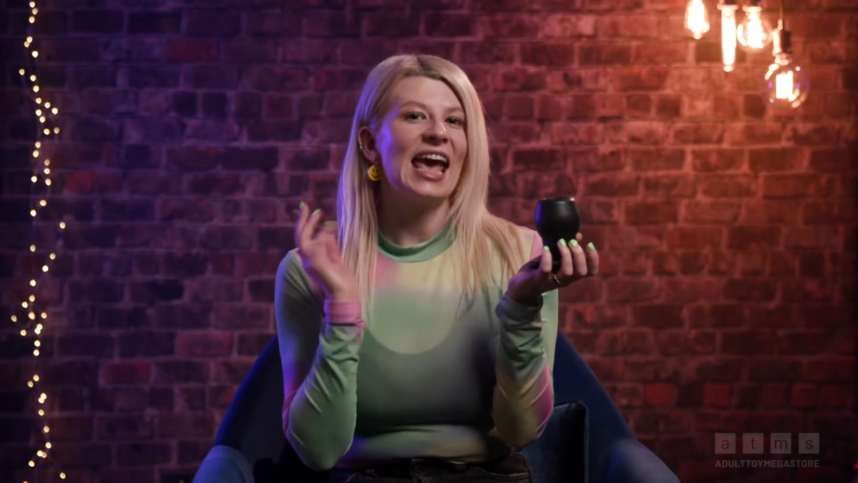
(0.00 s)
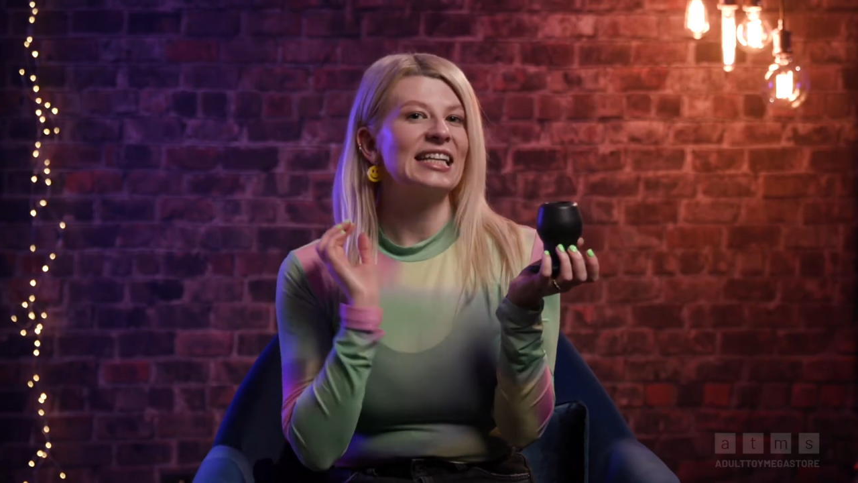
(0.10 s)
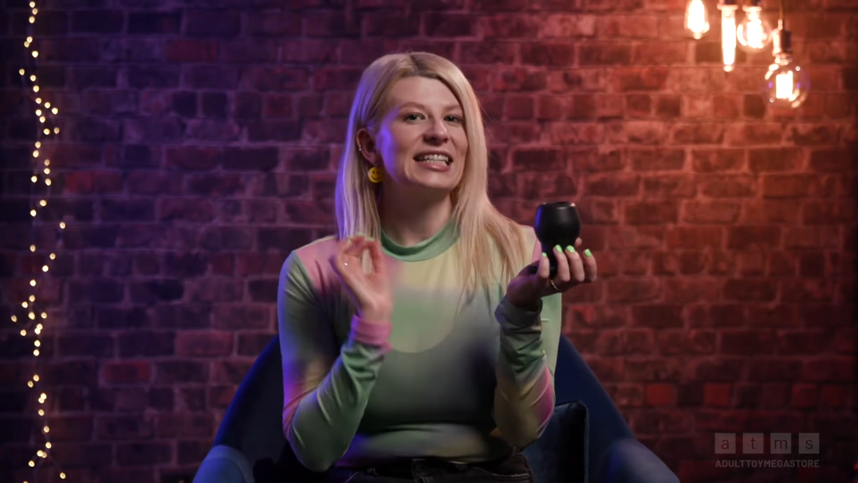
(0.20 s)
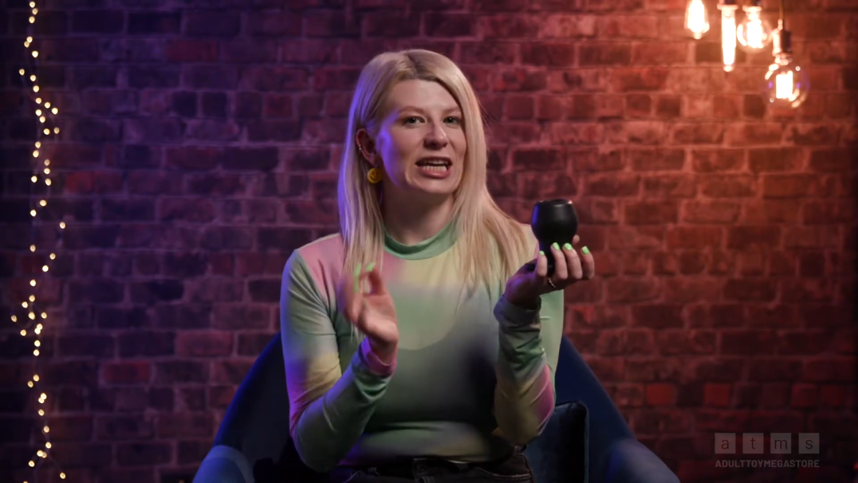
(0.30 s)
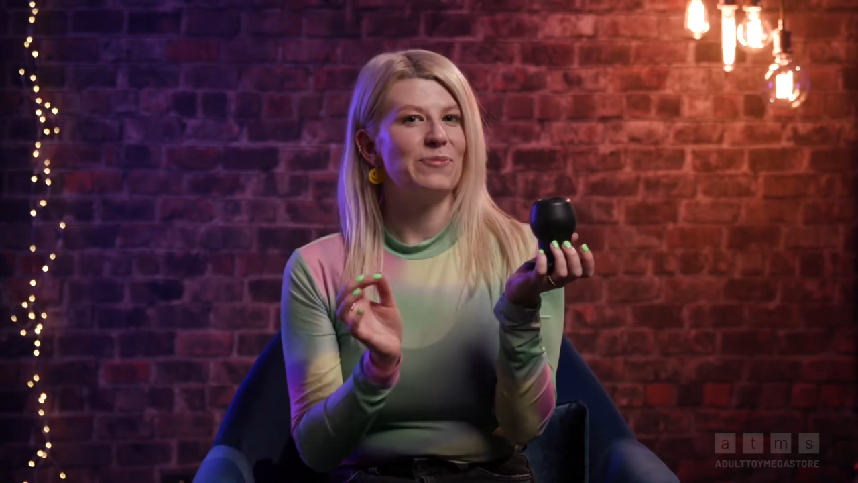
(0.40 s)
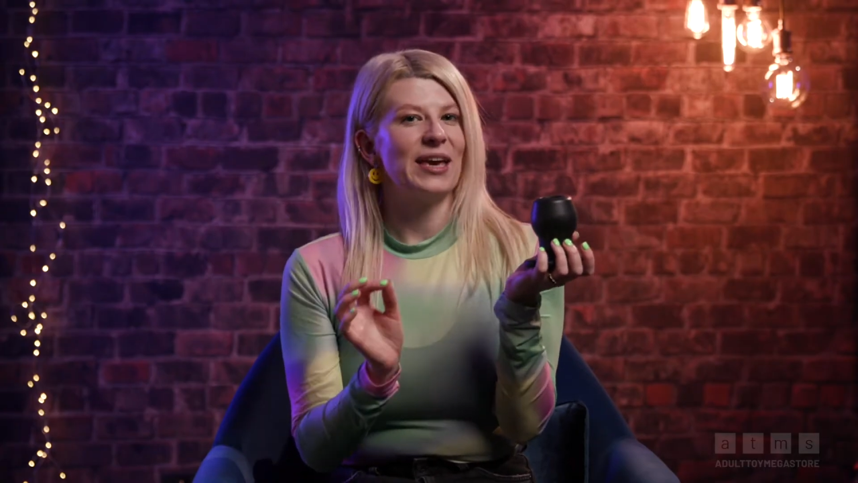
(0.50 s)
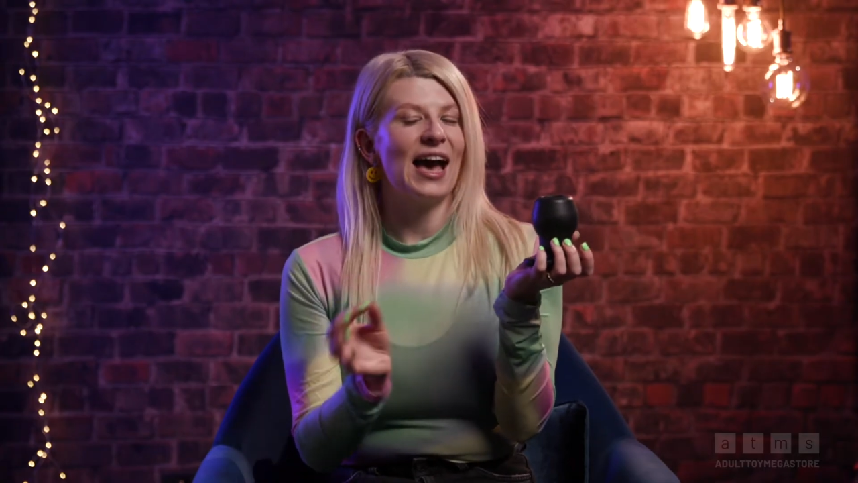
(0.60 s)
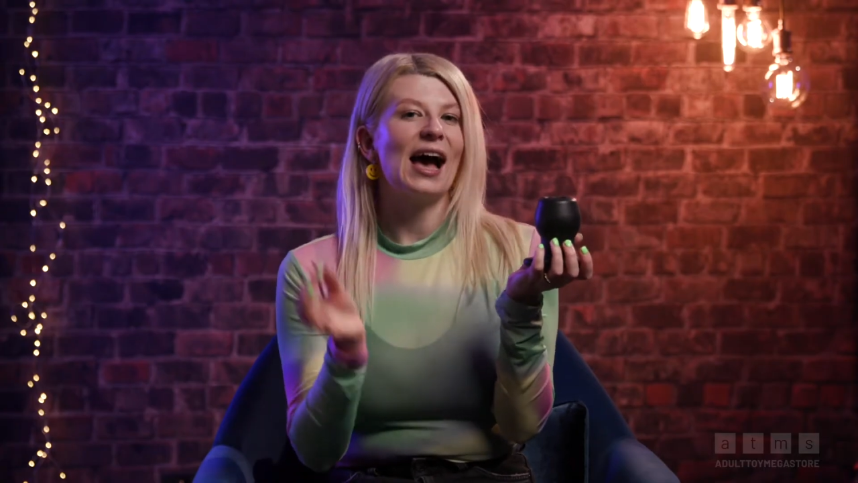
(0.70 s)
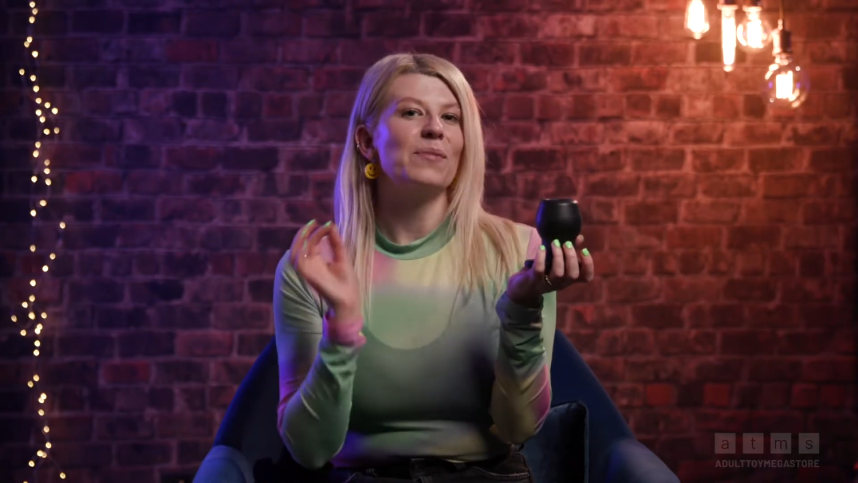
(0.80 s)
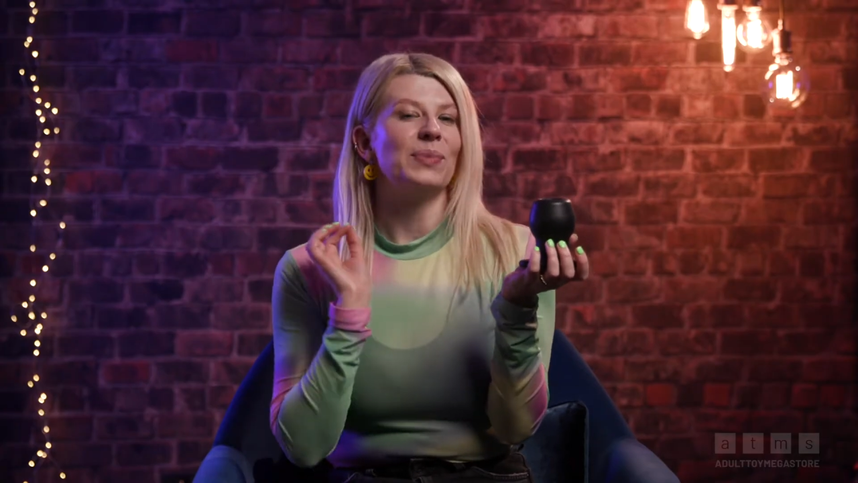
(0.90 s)
and
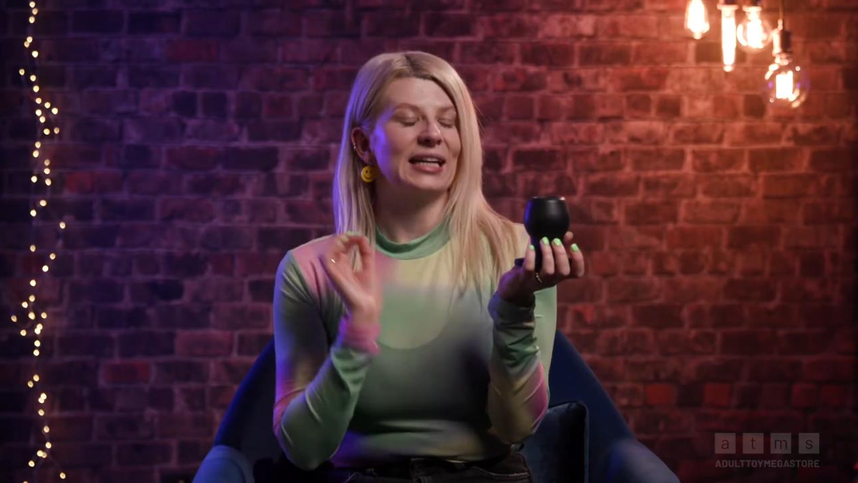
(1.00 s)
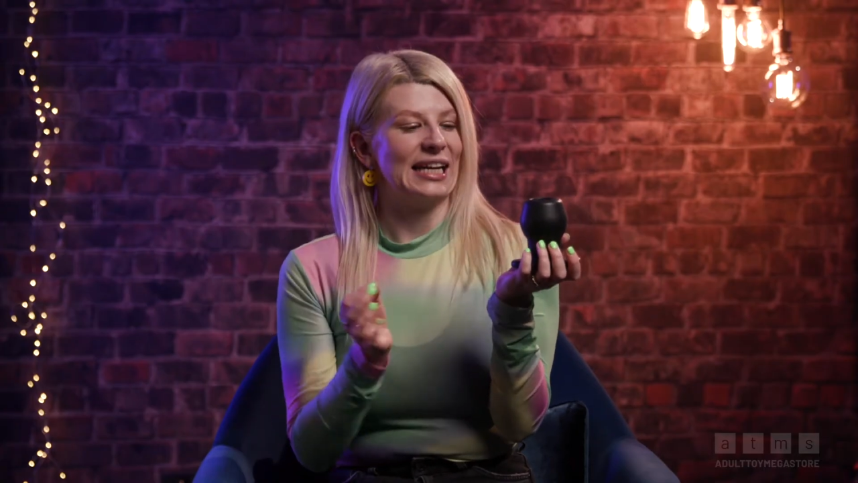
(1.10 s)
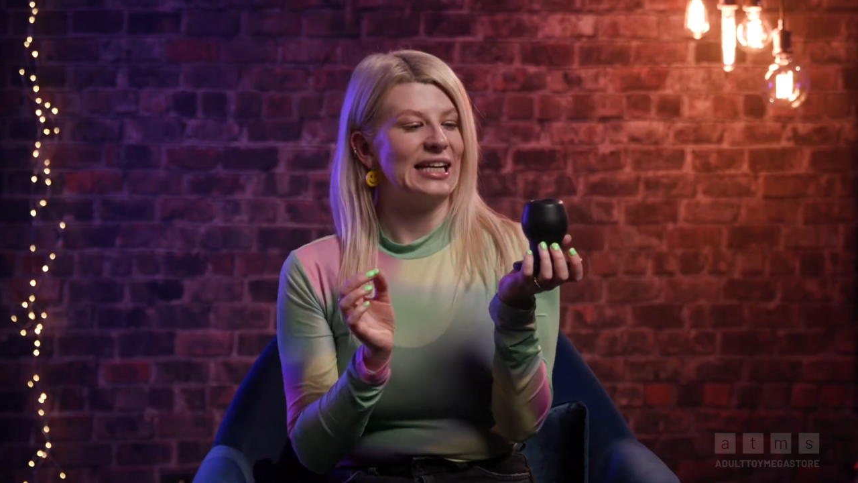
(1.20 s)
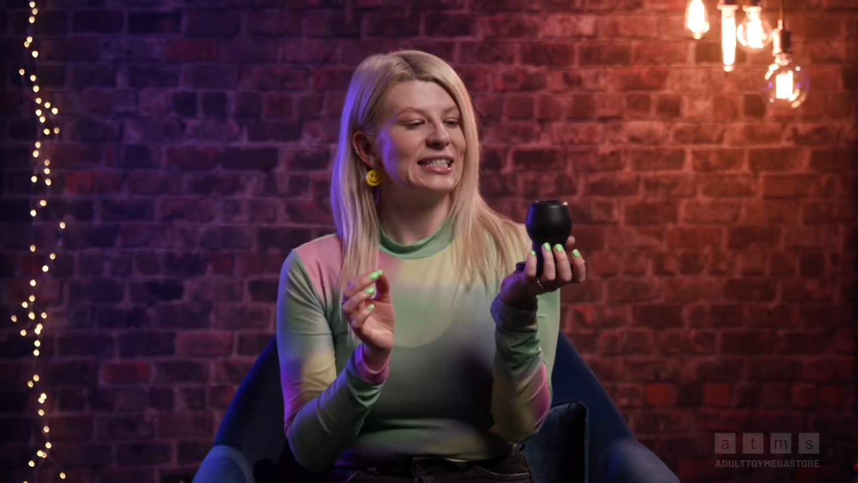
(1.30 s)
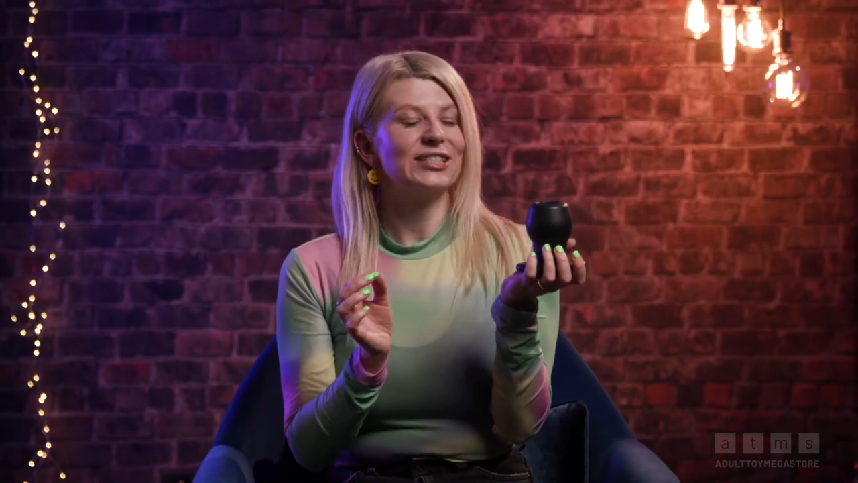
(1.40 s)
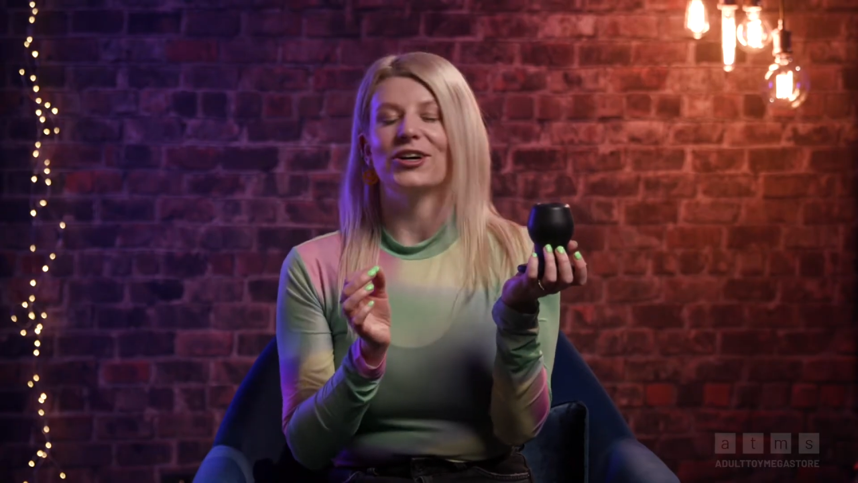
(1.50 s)
TPR blend.